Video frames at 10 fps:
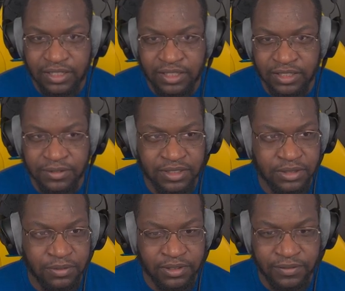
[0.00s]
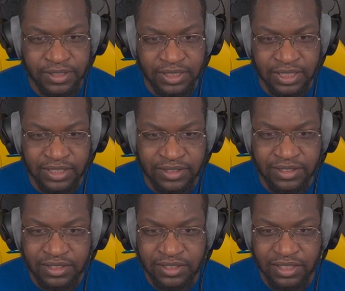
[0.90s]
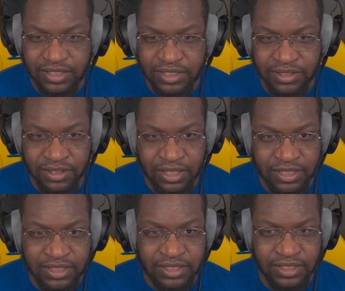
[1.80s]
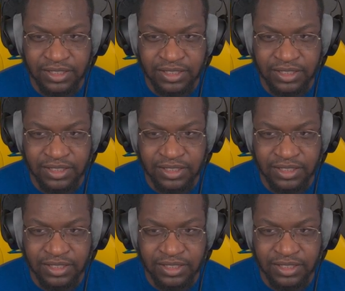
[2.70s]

And so in this Wharf, it's Tuskier Lux.